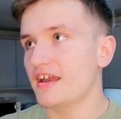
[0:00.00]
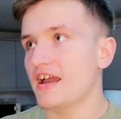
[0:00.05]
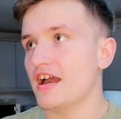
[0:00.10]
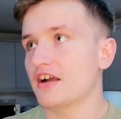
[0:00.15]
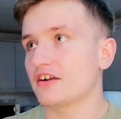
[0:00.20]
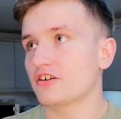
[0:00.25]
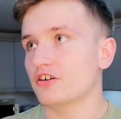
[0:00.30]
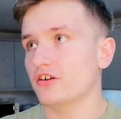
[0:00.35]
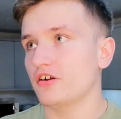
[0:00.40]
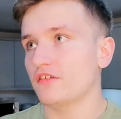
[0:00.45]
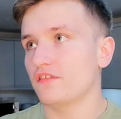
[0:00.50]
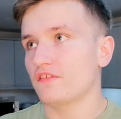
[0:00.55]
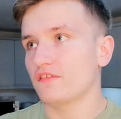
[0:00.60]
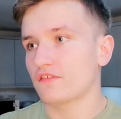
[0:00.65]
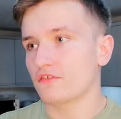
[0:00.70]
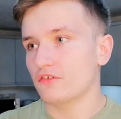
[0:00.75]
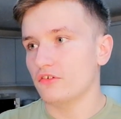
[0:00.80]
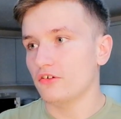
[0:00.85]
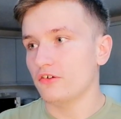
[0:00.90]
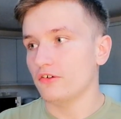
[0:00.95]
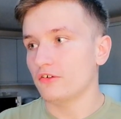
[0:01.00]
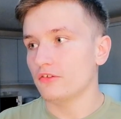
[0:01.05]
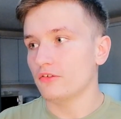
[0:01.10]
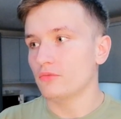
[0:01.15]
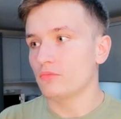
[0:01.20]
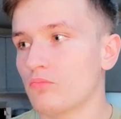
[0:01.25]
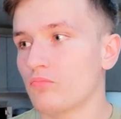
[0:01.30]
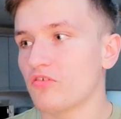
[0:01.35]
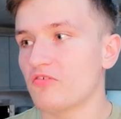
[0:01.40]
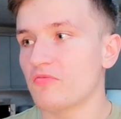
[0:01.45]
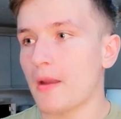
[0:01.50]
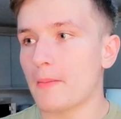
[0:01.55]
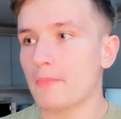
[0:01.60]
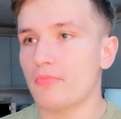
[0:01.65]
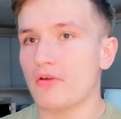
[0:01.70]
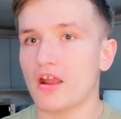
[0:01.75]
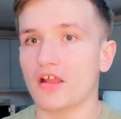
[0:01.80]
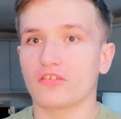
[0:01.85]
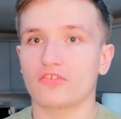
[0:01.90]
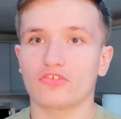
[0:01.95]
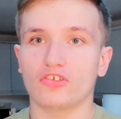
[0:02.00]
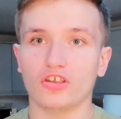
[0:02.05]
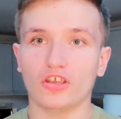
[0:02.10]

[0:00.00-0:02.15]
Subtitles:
and go to school with my brand